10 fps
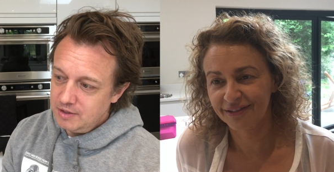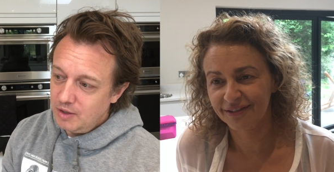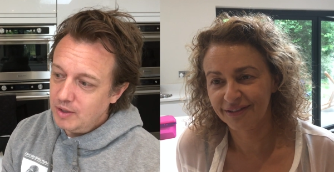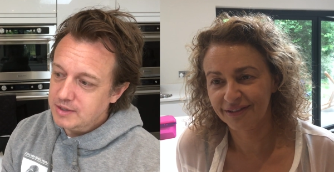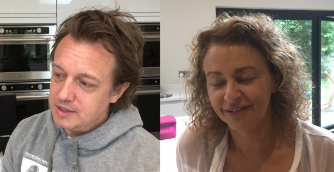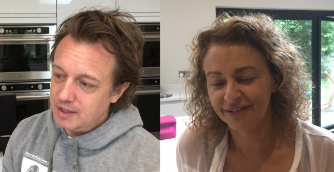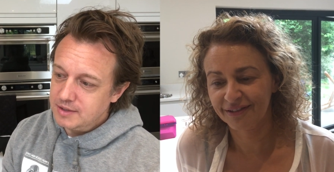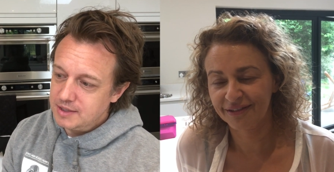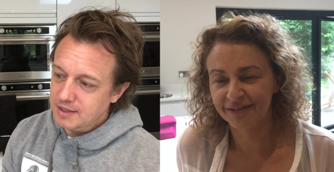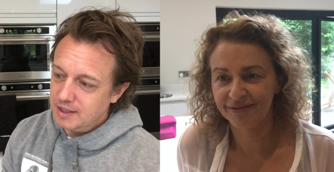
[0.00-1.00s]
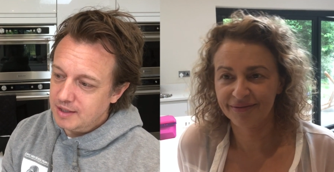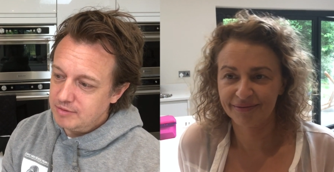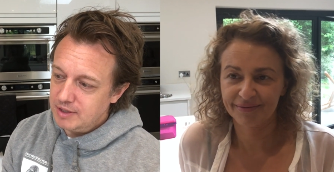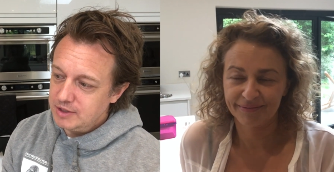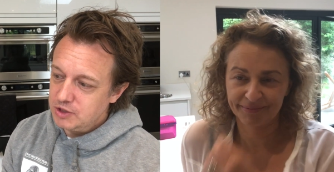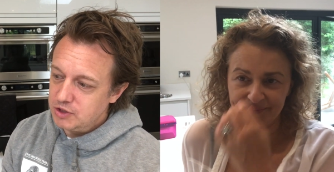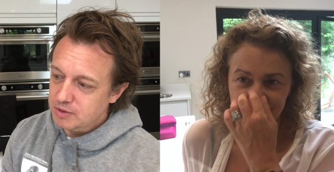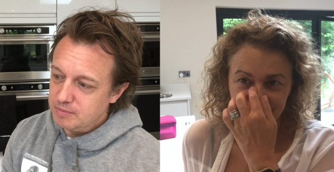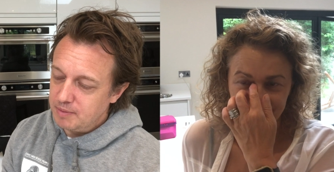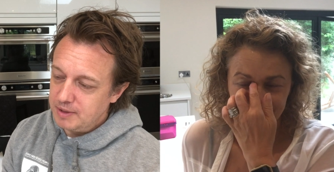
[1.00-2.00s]
Speaker 1: No, I'd, I'd say that our
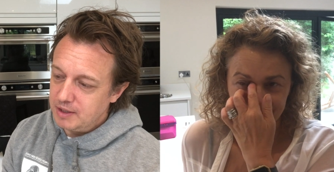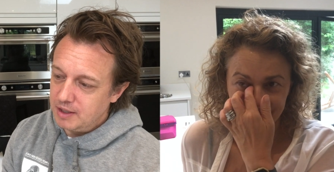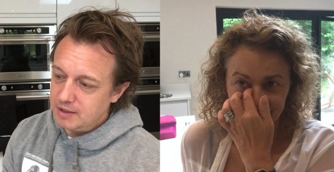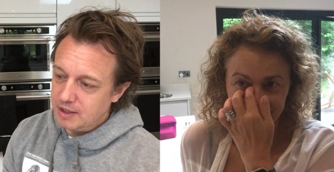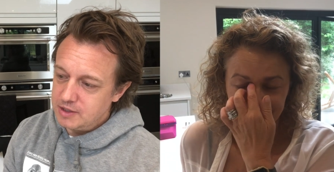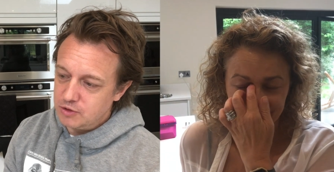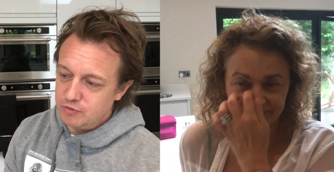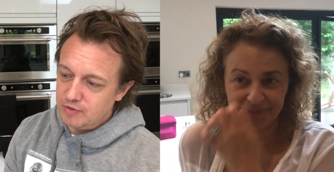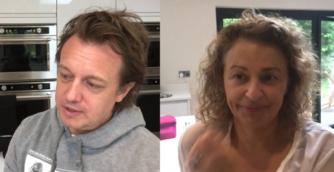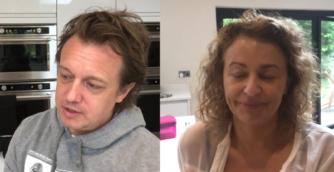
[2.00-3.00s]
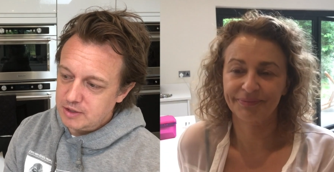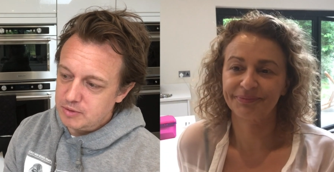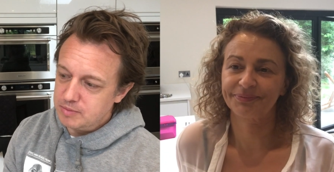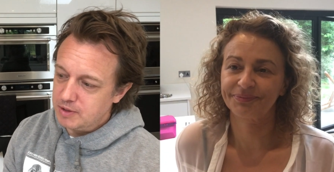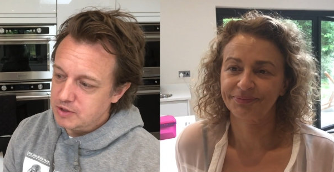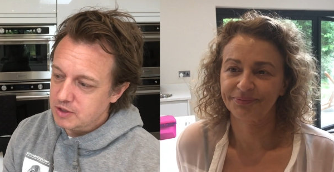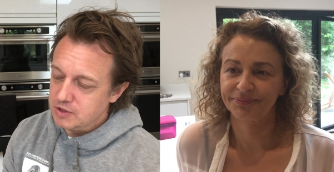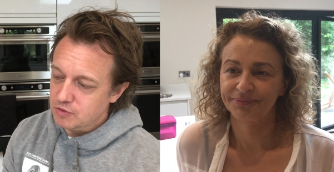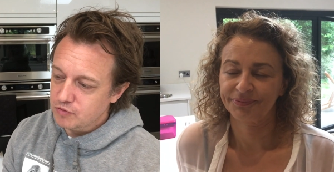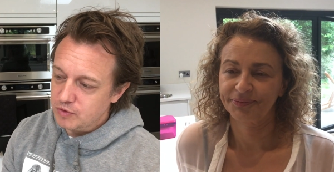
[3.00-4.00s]
relationship, I mean, I, I still fancy you as much, I
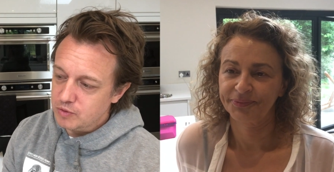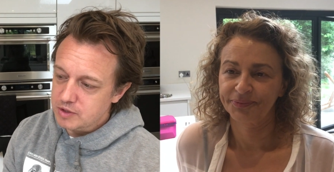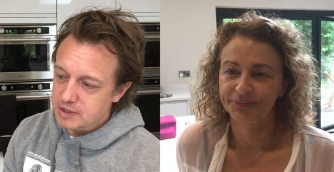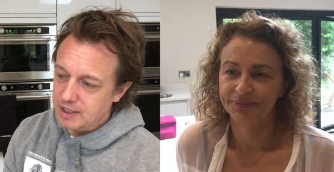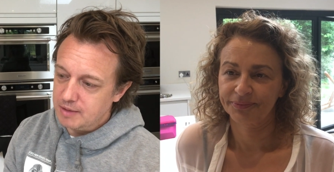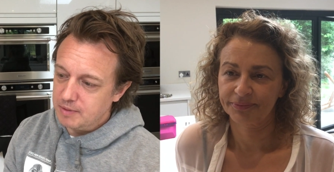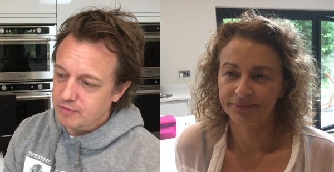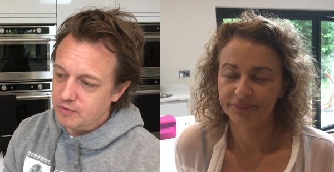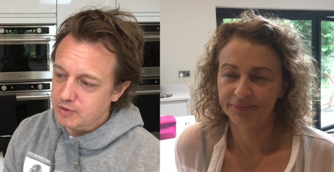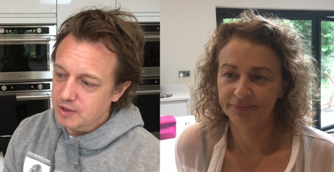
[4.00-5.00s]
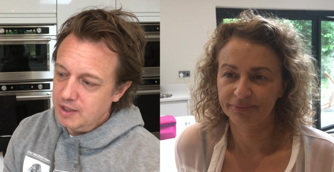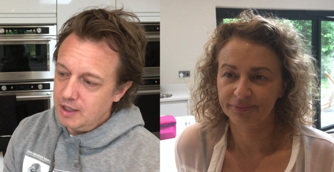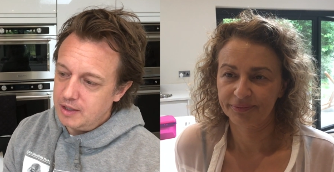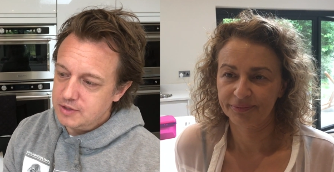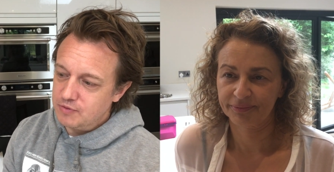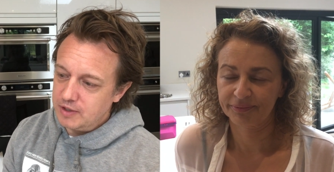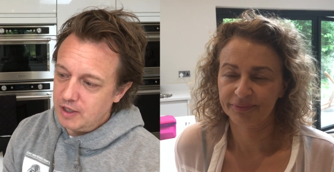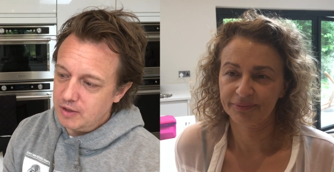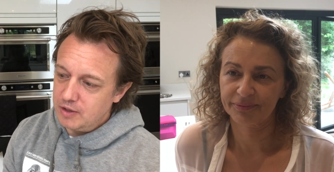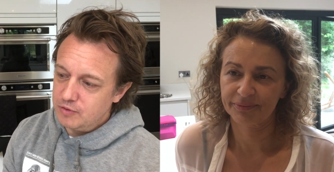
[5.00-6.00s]
still feel the same. I feel, it's funny,
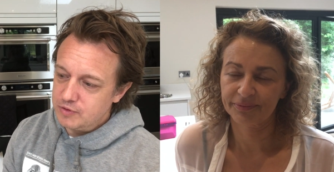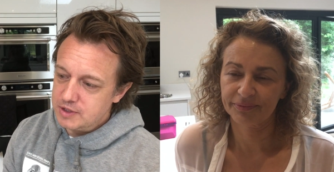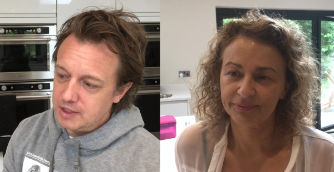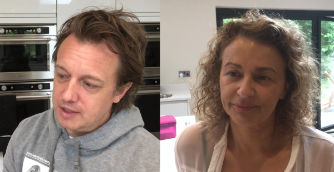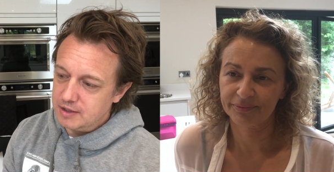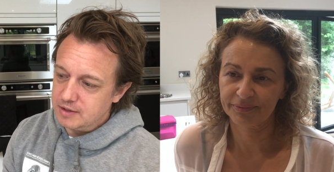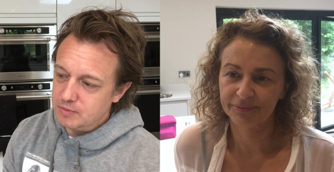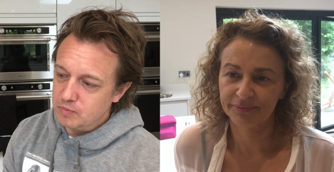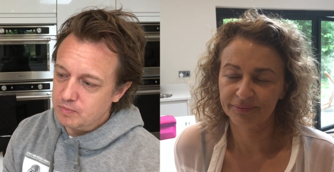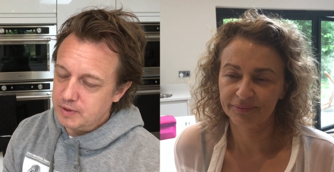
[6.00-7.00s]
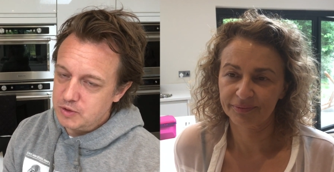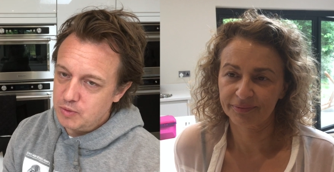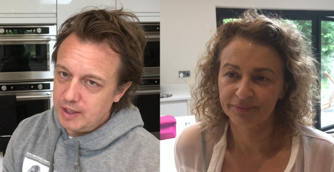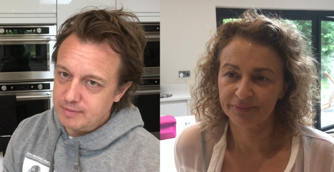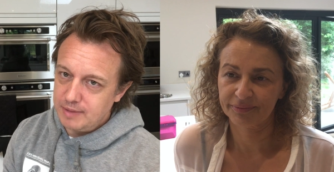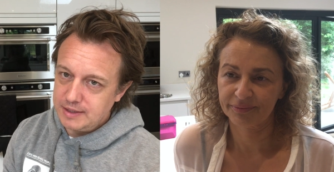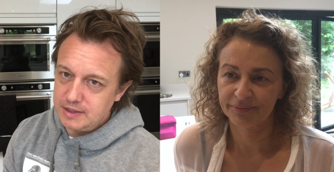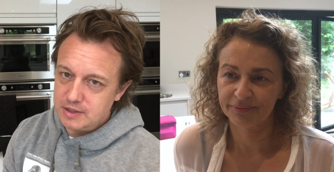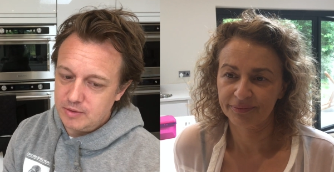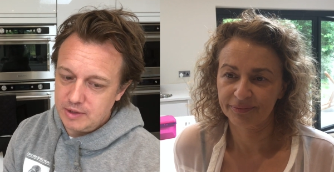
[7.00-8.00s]
I, I often say that because we had Maddie
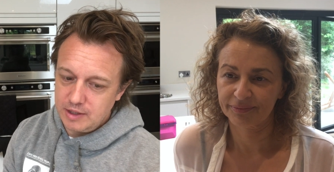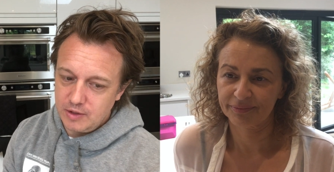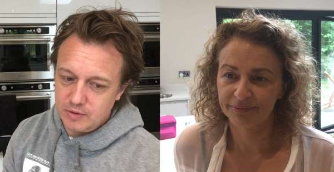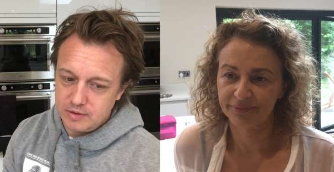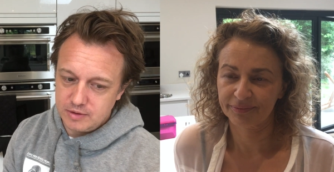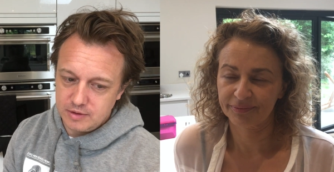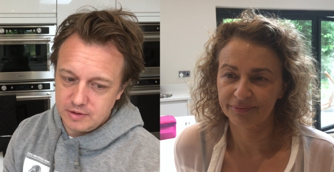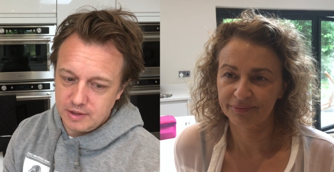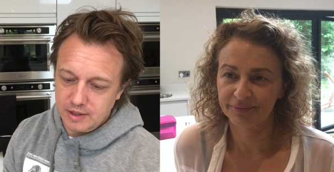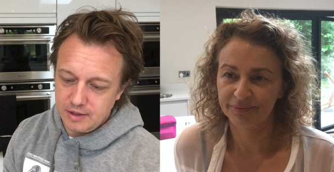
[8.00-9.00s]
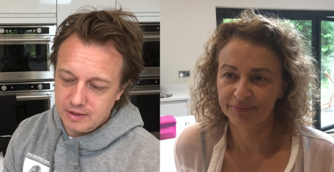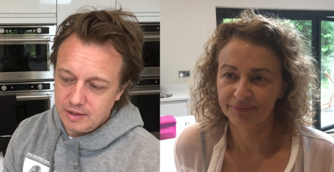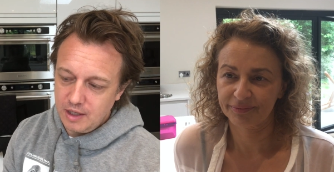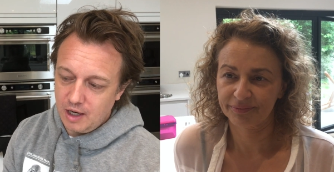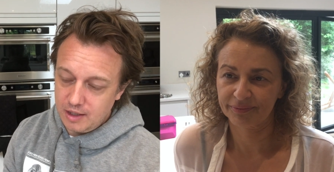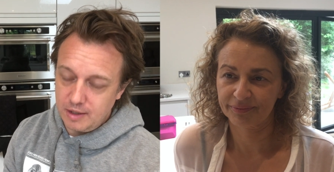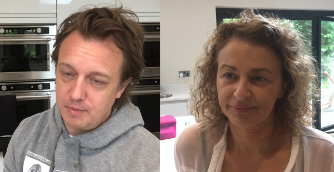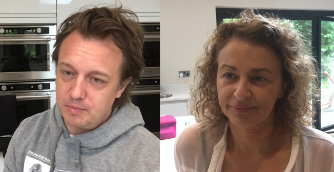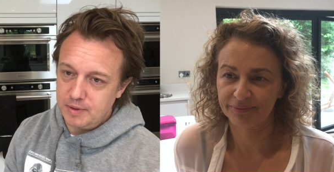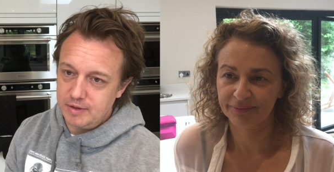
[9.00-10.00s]
so early on, that the
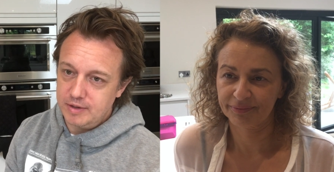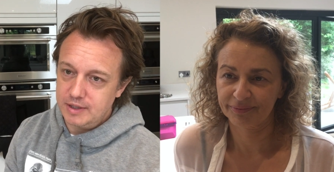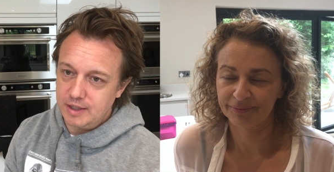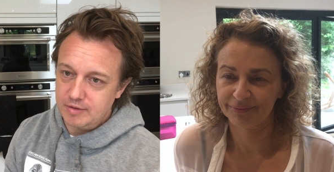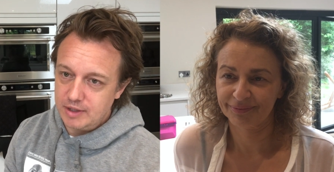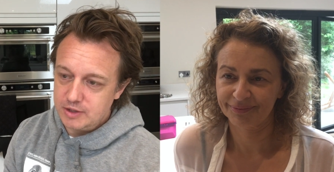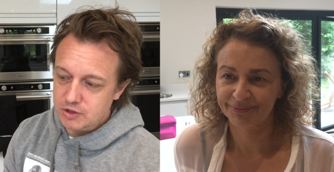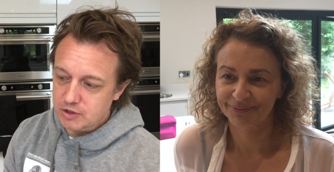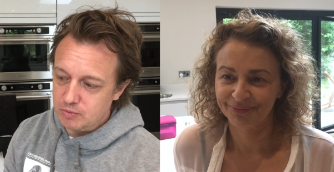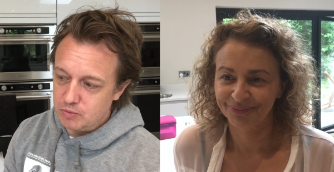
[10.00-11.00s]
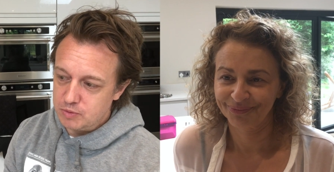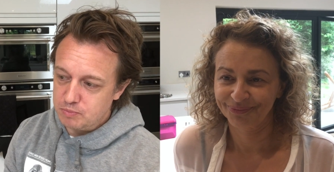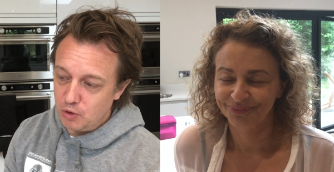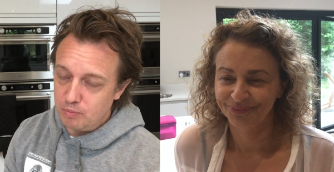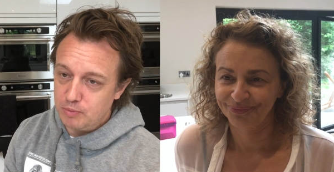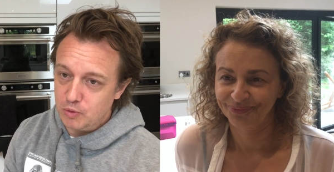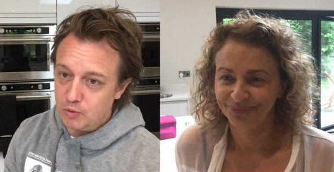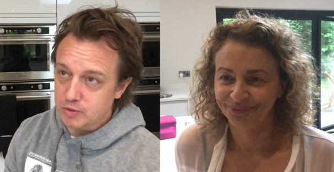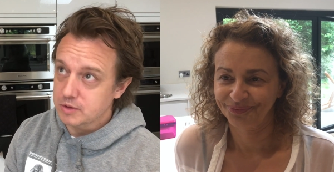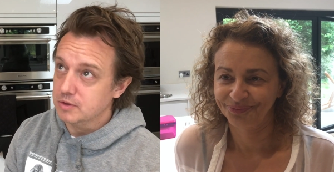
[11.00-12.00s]
honeymoon period in our relationship was put on
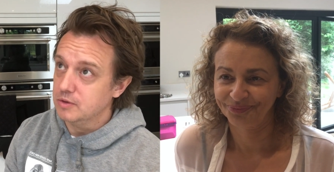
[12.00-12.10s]
pause